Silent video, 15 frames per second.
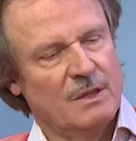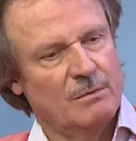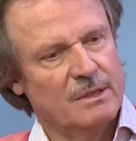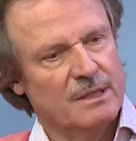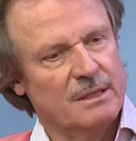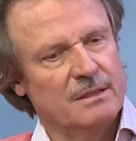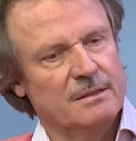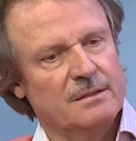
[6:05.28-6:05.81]

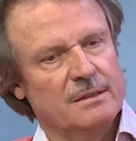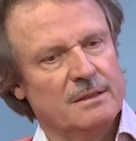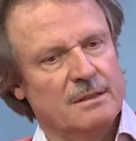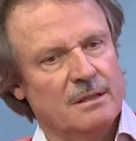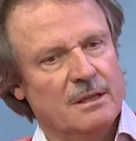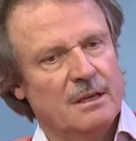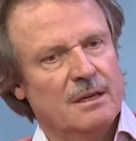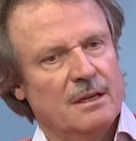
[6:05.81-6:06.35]
Right, yeah.
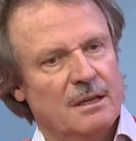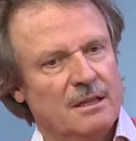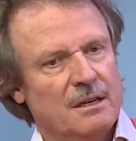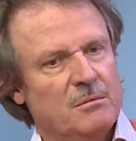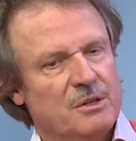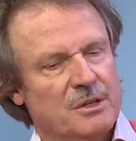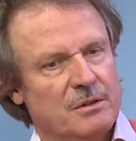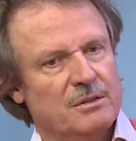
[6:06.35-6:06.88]
And
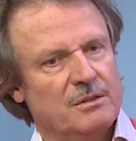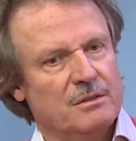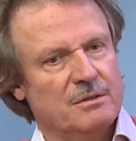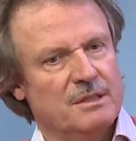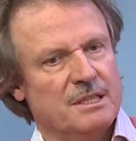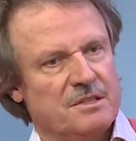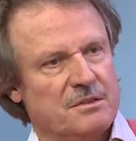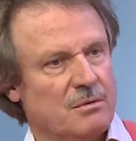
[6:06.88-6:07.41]

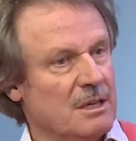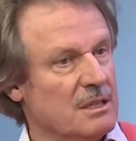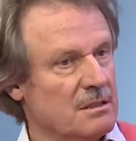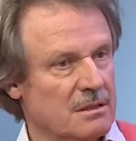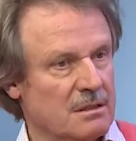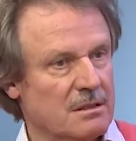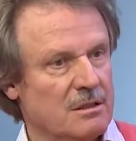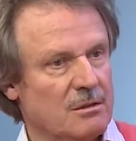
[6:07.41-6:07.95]
amiodarone has quite
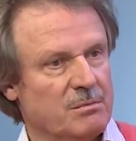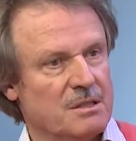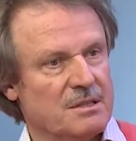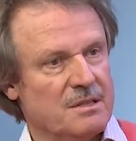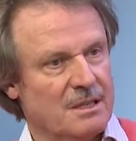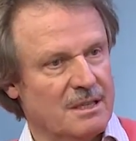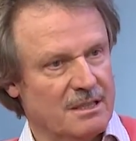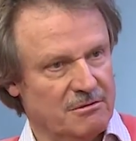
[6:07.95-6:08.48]
a couple
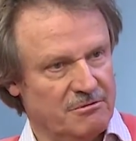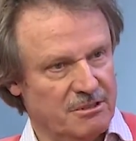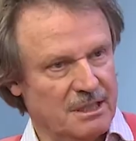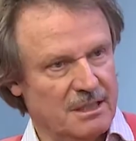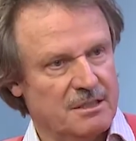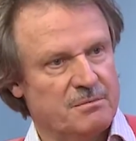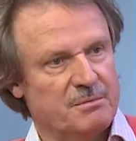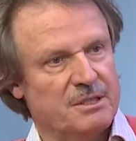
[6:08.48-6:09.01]
side
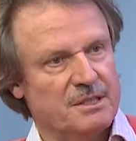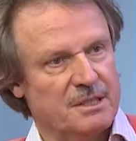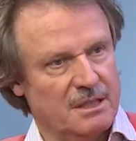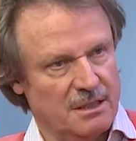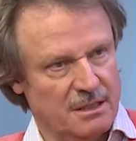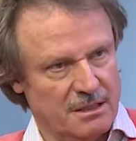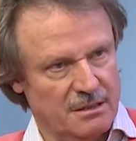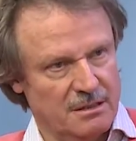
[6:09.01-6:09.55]
effects,
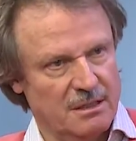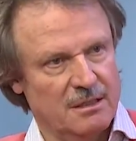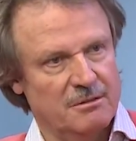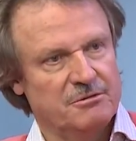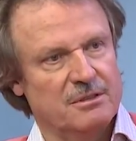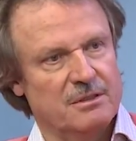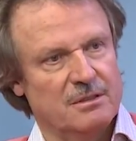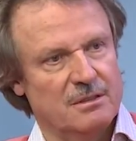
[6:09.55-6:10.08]
particularly
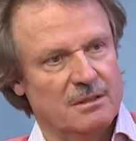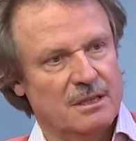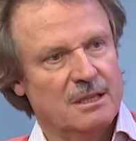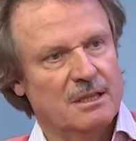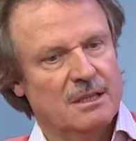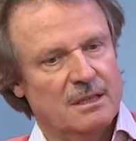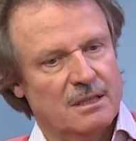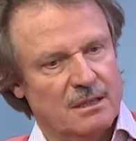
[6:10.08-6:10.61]
after
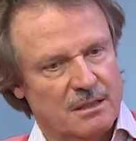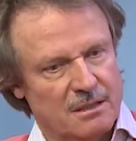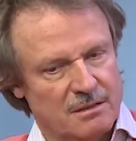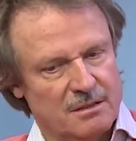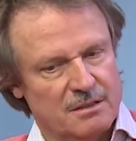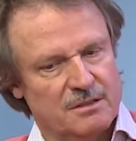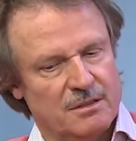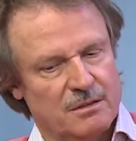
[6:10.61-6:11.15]

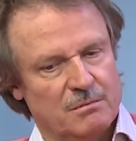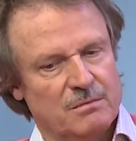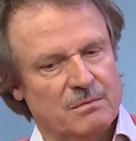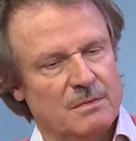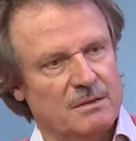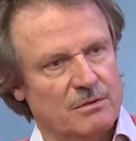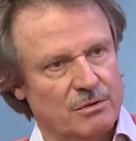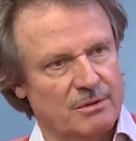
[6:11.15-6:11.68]

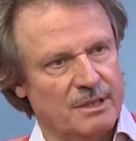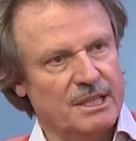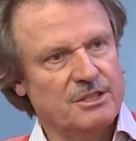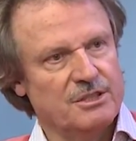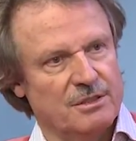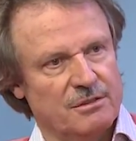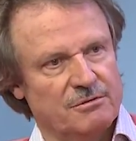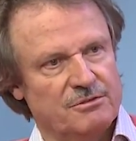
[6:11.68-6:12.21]
some
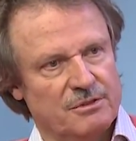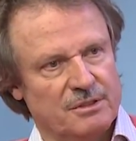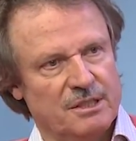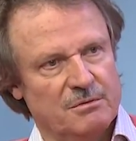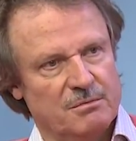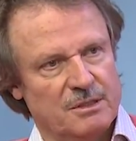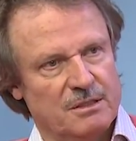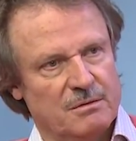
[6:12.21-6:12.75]
duration of
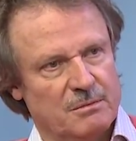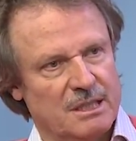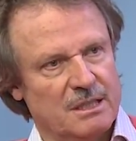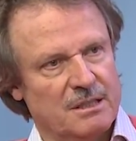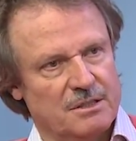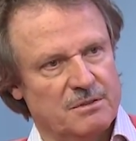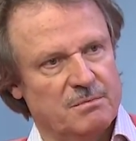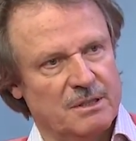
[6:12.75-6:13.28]
treatment in my
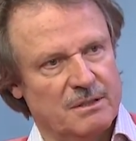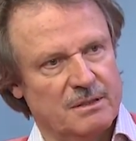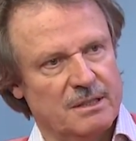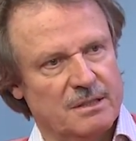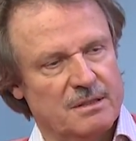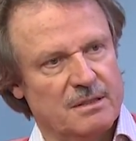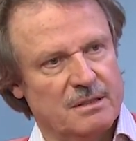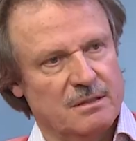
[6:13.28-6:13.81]

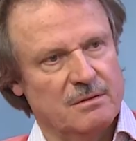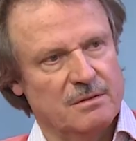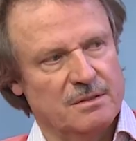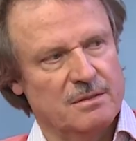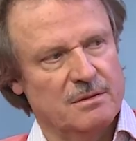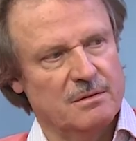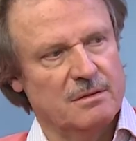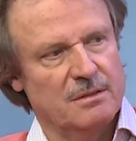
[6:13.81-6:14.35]
experience, and
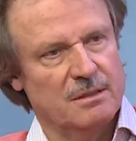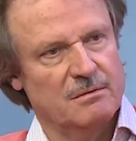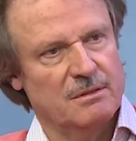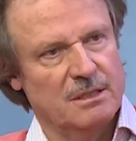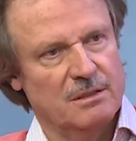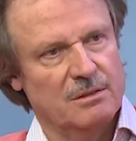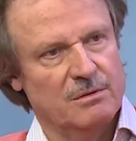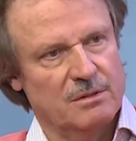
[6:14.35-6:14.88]
also
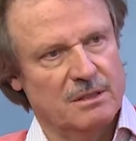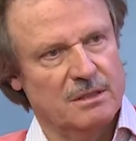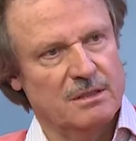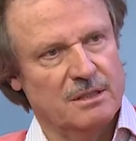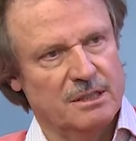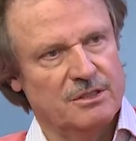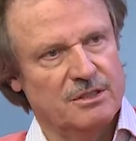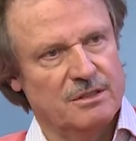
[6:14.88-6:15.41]
when you look at the
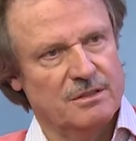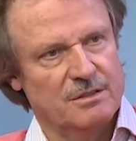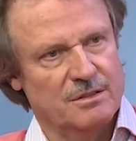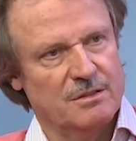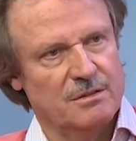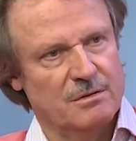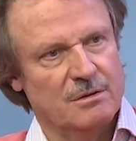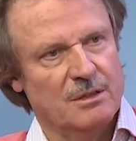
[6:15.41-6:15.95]
literature.
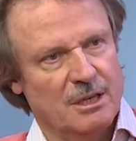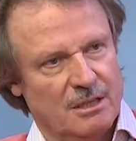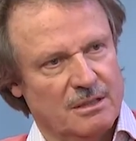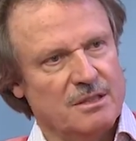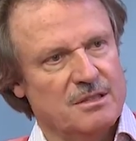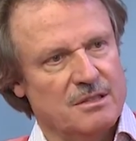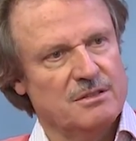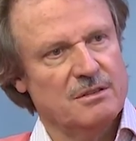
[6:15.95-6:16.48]
So
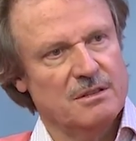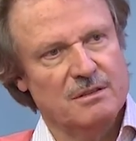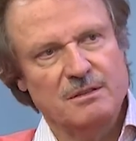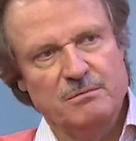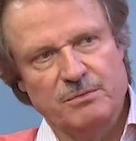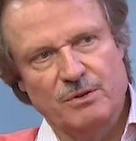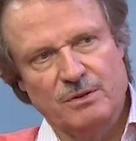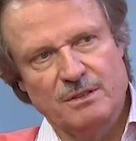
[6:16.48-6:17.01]
this is an
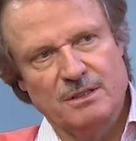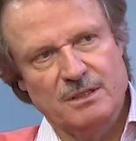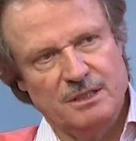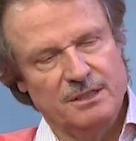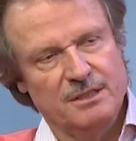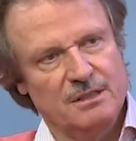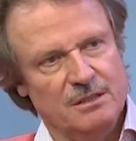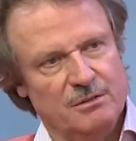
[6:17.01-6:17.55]
important
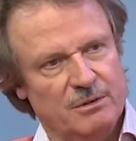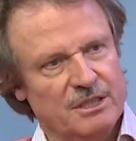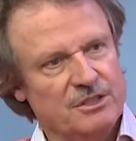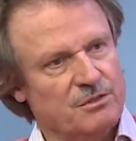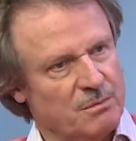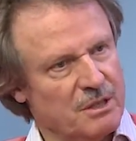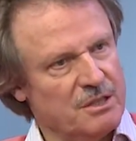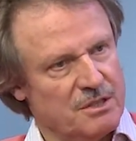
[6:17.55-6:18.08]
clinical
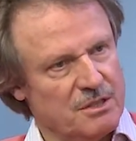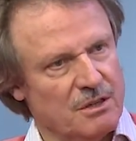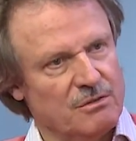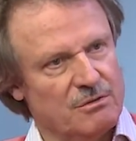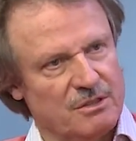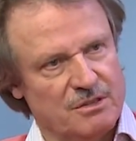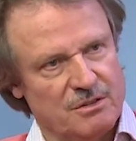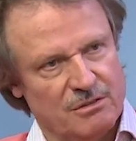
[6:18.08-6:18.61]
question, but it's
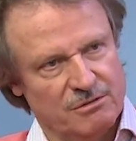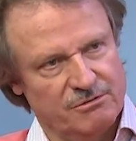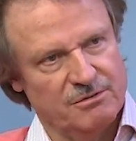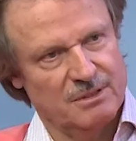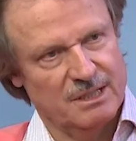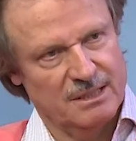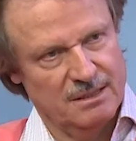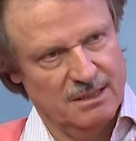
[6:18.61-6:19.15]
unresolved
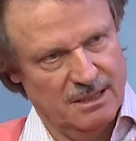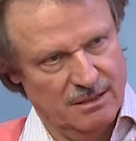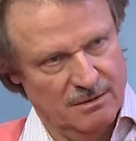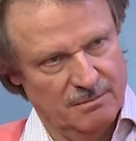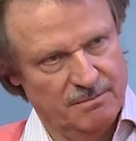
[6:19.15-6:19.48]
right now.